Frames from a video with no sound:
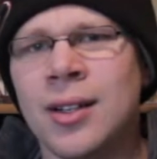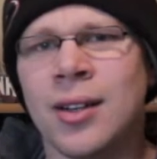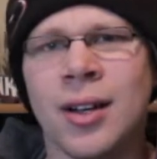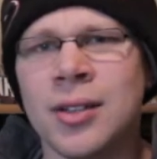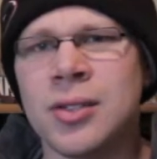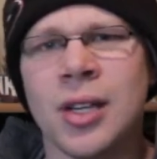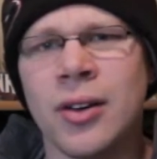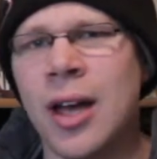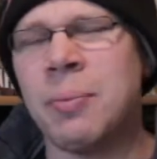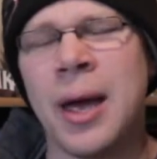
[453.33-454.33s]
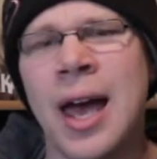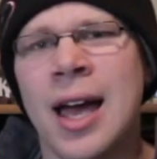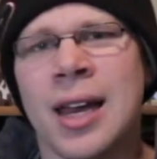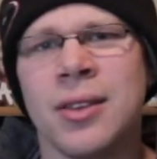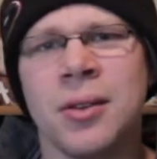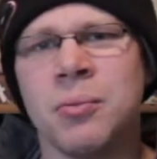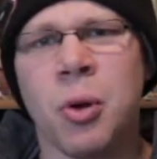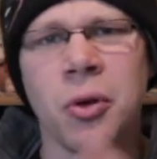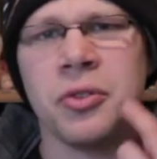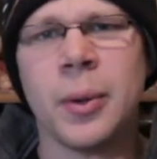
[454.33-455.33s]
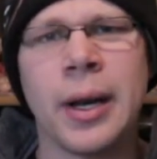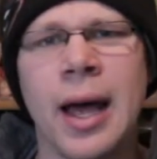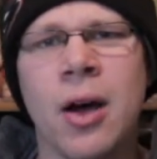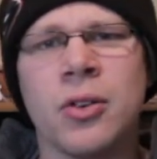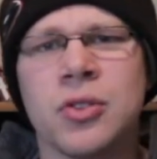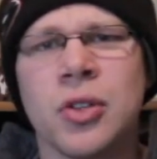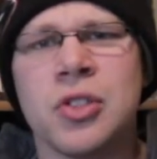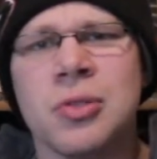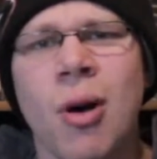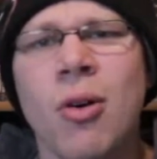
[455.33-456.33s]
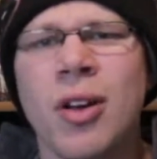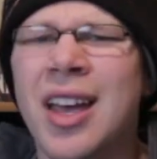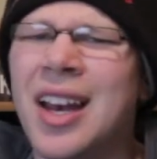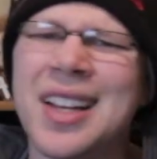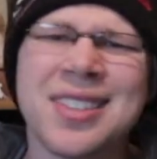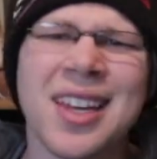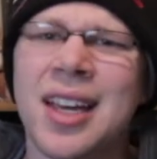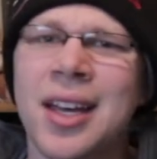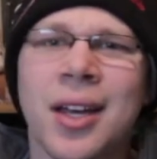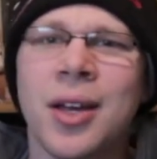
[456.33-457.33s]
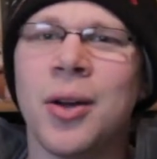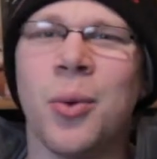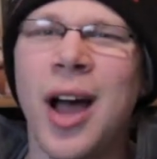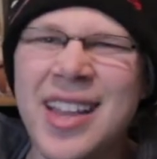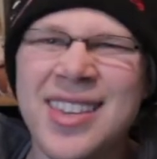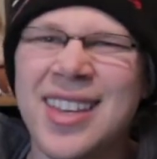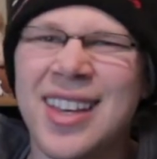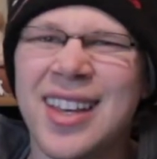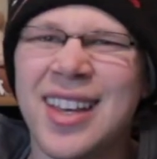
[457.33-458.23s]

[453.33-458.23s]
a cigarette pack and then pulls one out and starts smoking, and it's like, what?